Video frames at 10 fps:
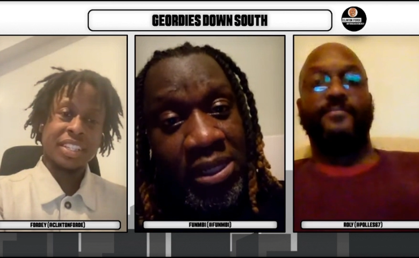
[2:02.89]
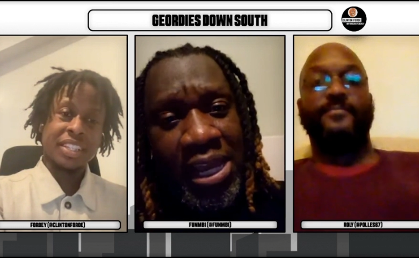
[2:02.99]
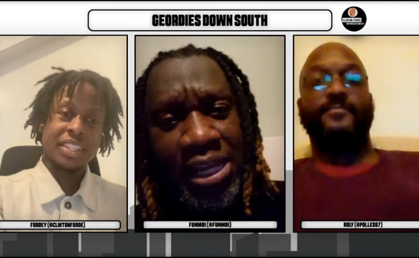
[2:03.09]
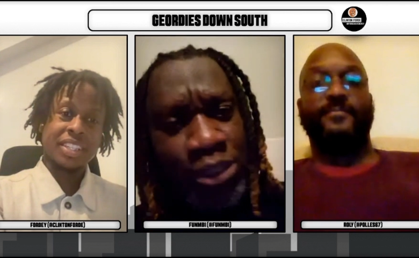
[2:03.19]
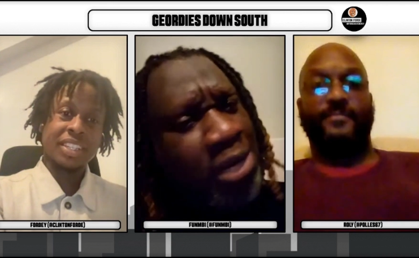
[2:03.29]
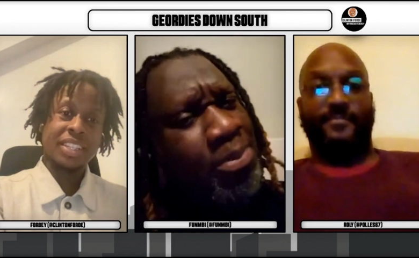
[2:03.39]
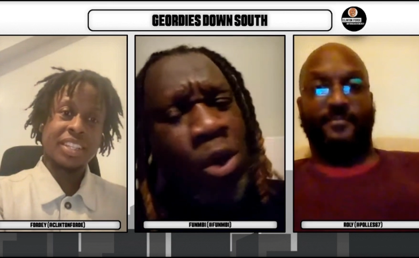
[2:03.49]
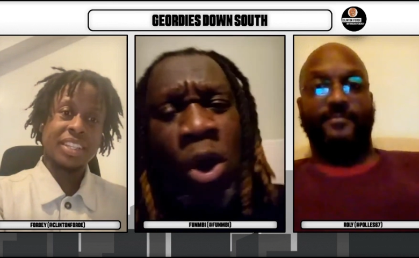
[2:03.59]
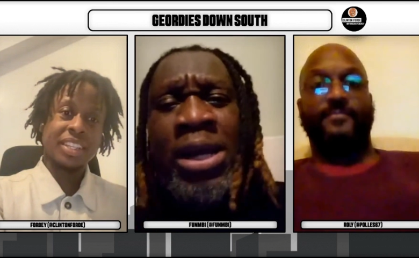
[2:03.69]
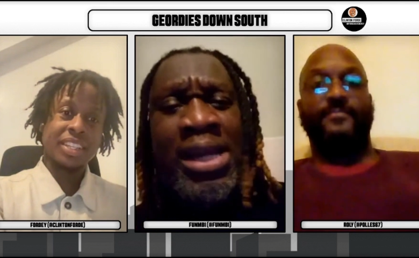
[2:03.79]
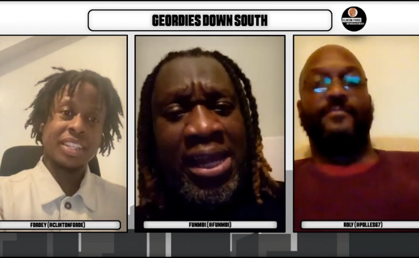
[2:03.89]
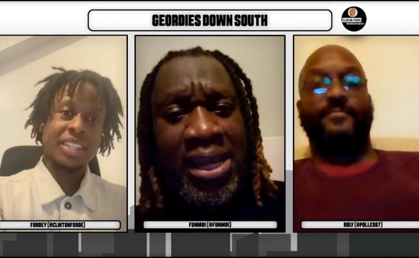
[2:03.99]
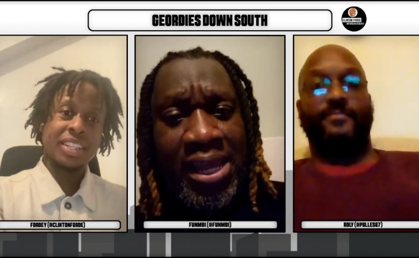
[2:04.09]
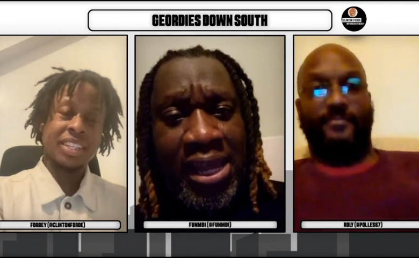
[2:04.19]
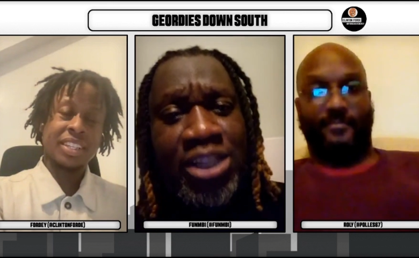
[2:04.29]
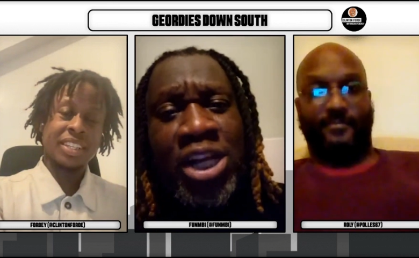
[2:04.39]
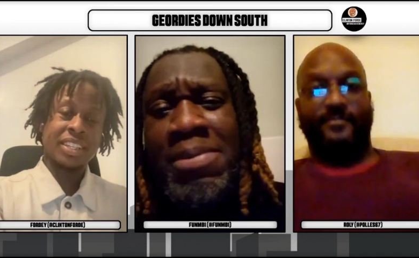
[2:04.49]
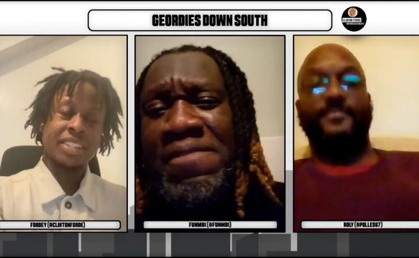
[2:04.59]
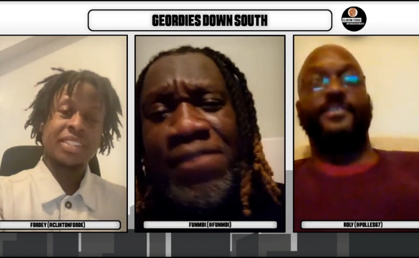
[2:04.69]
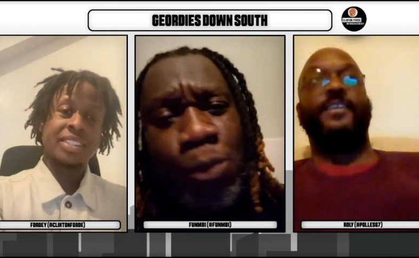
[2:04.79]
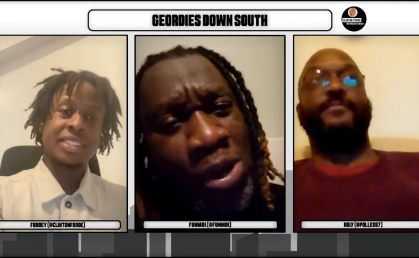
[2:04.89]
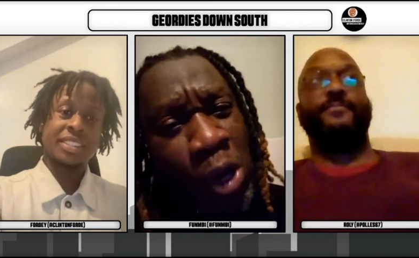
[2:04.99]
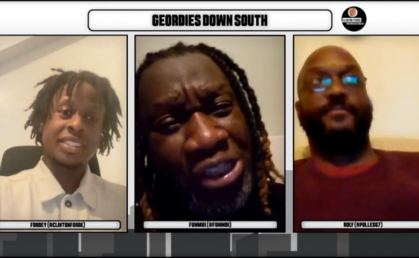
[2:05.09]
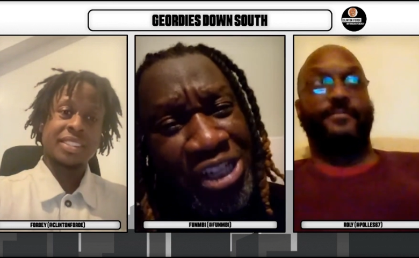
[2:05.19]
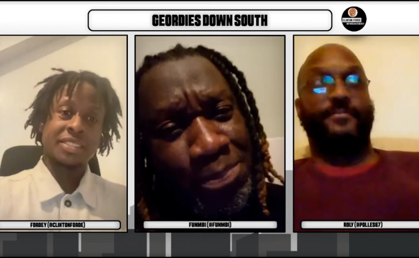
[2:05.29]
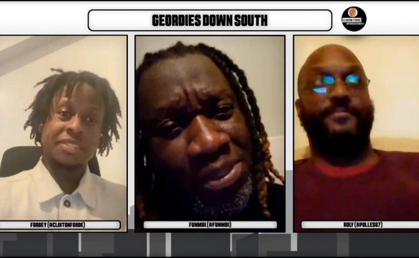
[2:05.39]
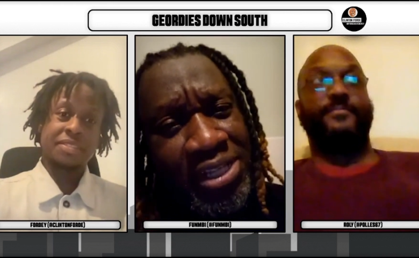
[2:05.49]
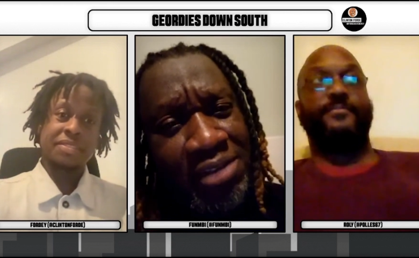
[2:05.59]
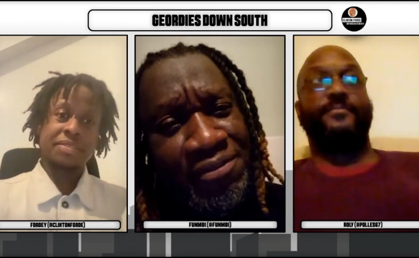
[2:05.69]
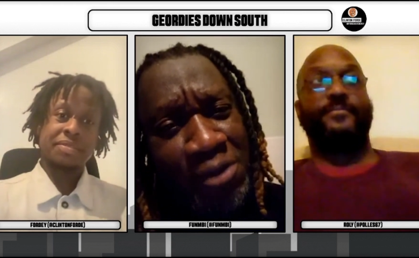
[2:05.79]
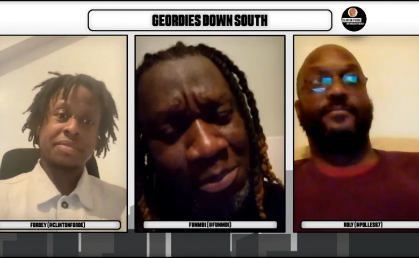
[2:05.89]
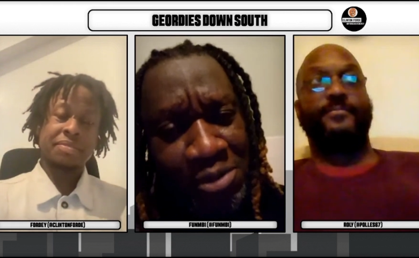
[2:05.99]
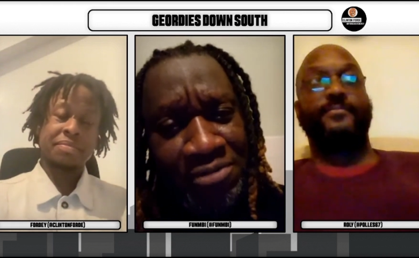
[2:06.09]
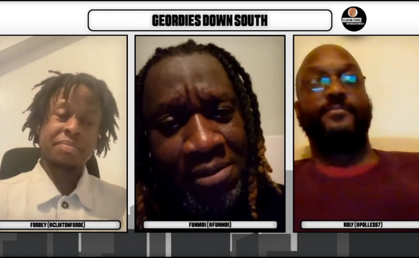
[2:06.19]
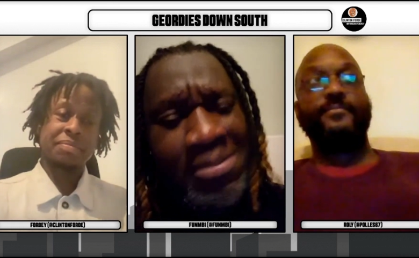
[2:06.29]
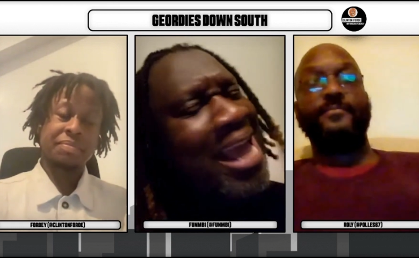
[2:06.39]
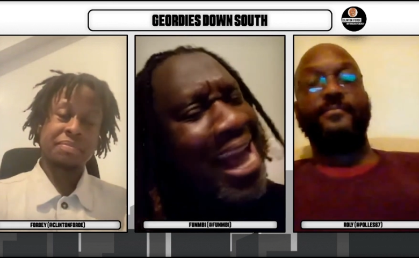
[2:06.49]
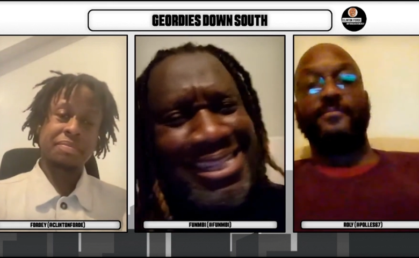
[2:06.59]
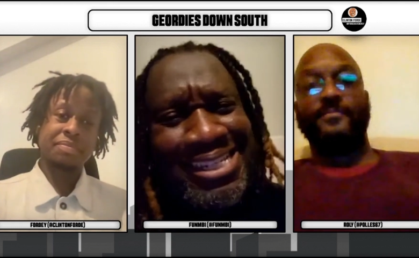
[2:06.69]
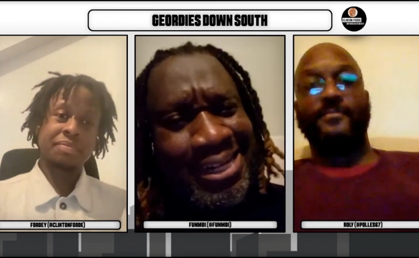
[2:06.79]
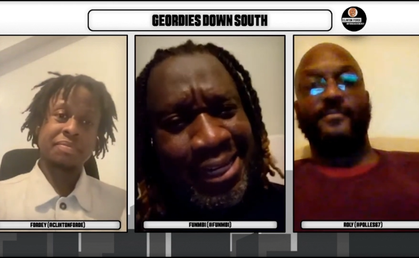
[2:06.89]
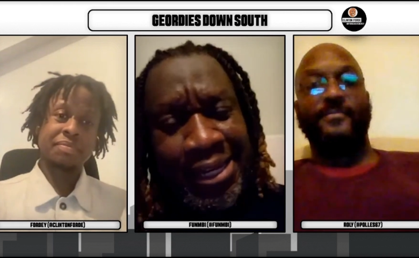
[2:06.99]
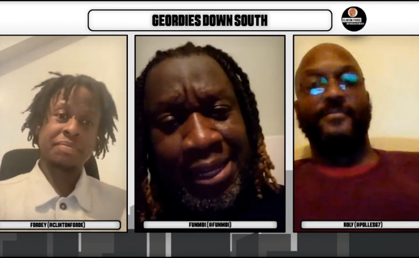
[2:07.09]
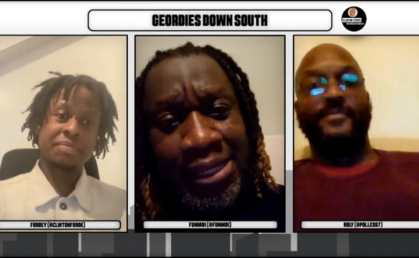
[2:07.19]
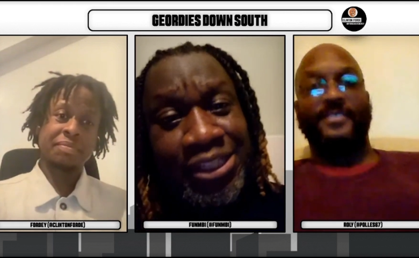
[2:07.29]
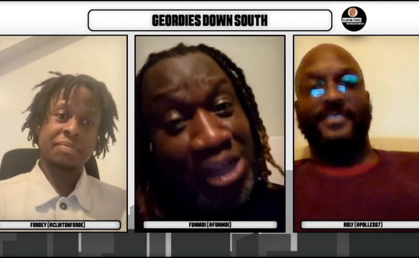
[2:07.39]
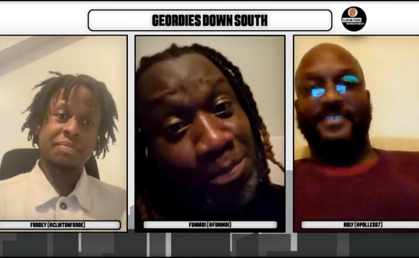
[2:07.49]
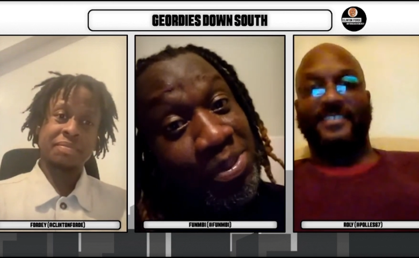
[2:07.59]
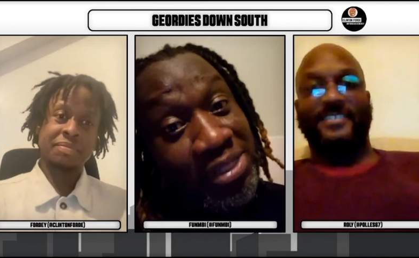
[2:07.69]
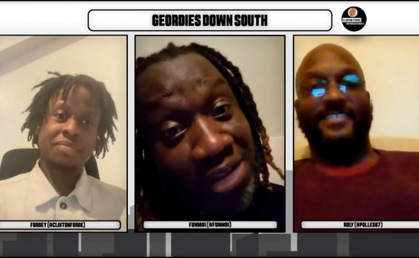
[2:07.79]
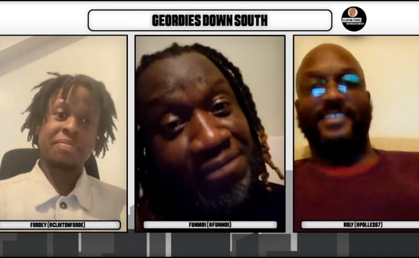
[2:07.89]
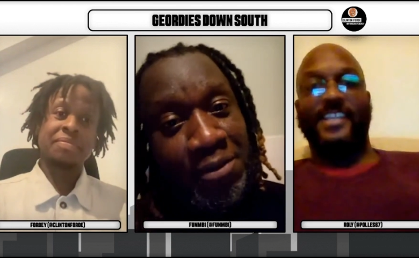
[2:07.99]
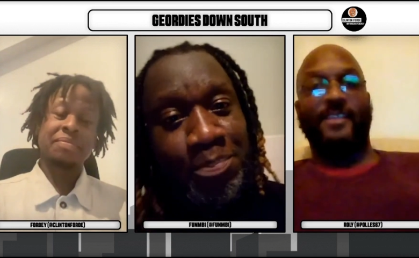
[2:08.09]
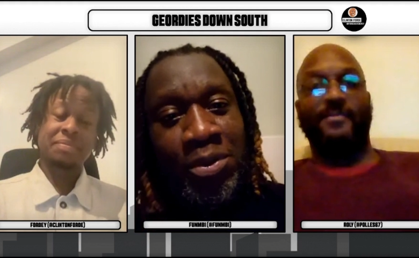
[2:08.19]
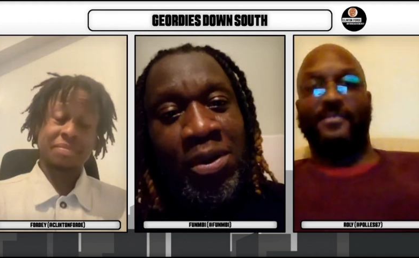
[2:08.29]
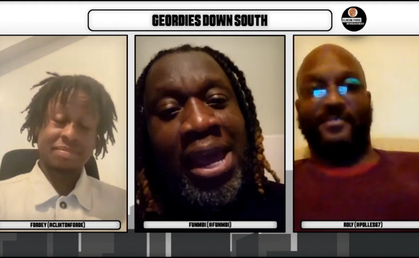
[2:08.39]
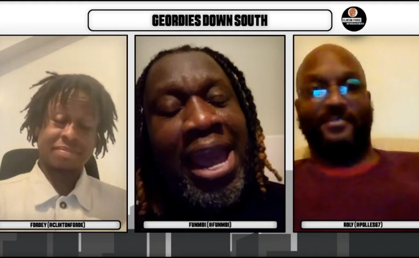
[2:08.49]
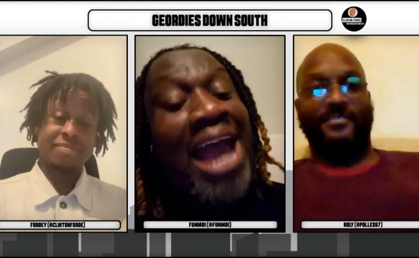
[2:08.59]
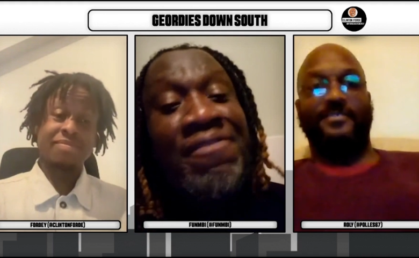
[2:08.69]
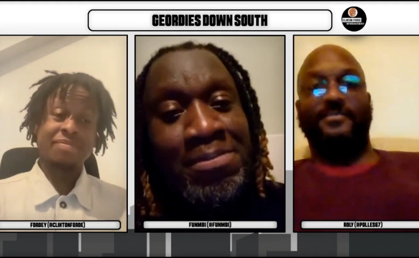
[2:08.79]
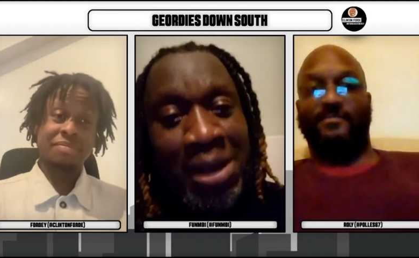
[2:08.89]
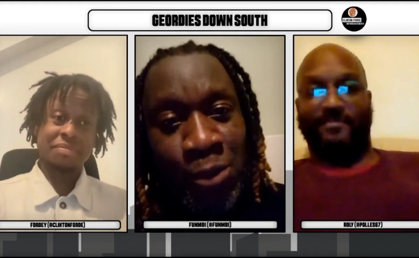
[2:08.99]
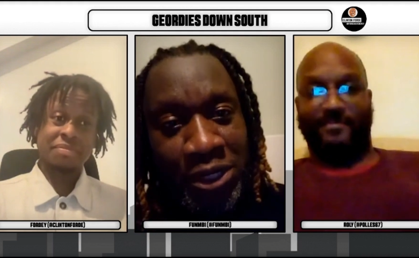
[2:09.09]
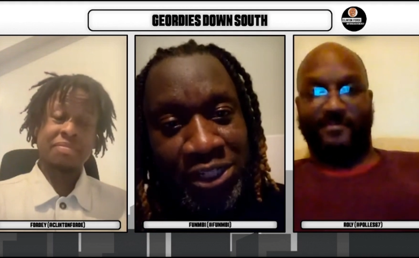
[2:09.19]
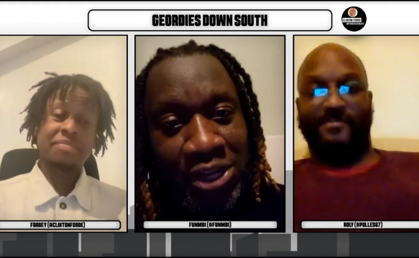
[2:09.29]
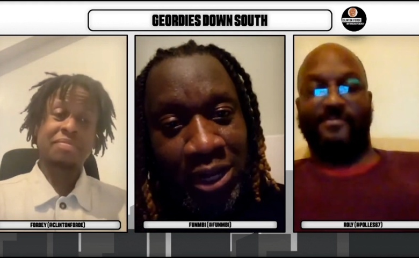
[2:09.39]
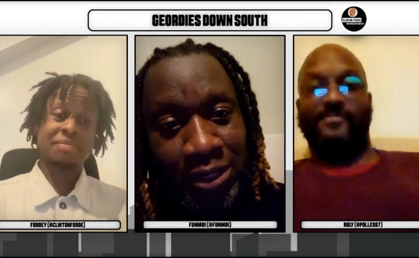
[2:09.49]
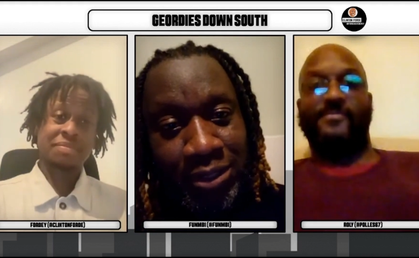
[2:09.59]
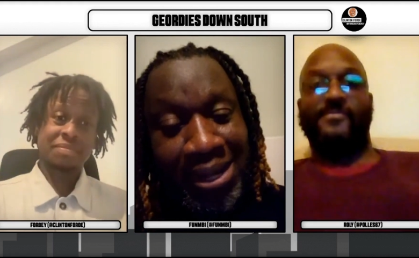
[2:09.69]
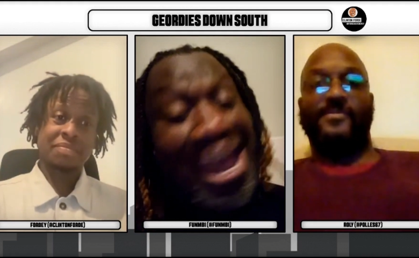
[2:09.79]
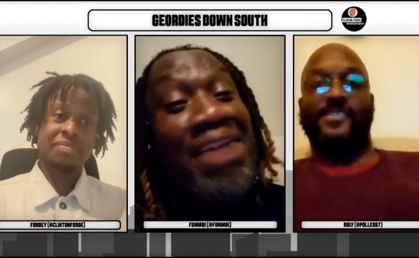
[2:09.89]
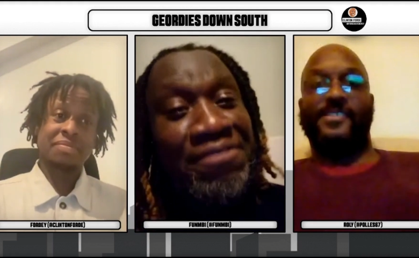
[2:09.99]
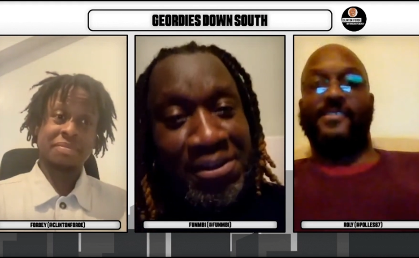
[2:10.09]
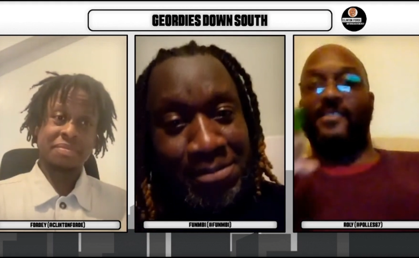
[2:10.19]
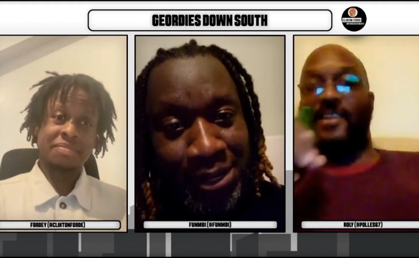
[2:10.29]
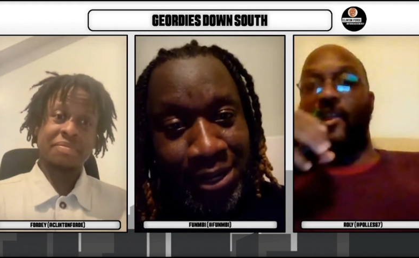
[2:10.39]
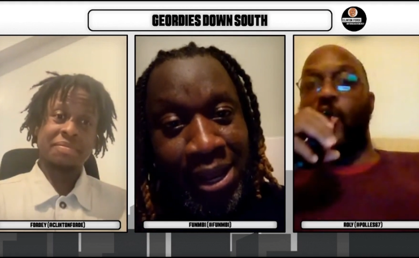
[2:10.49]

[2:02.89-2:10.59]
Speaker 1: he's going to be on it. He's going to be. Yeah. We got Champions League football from. Yeah, I said it. Champions League football. Yeah. Every man want to start. Every mm. man.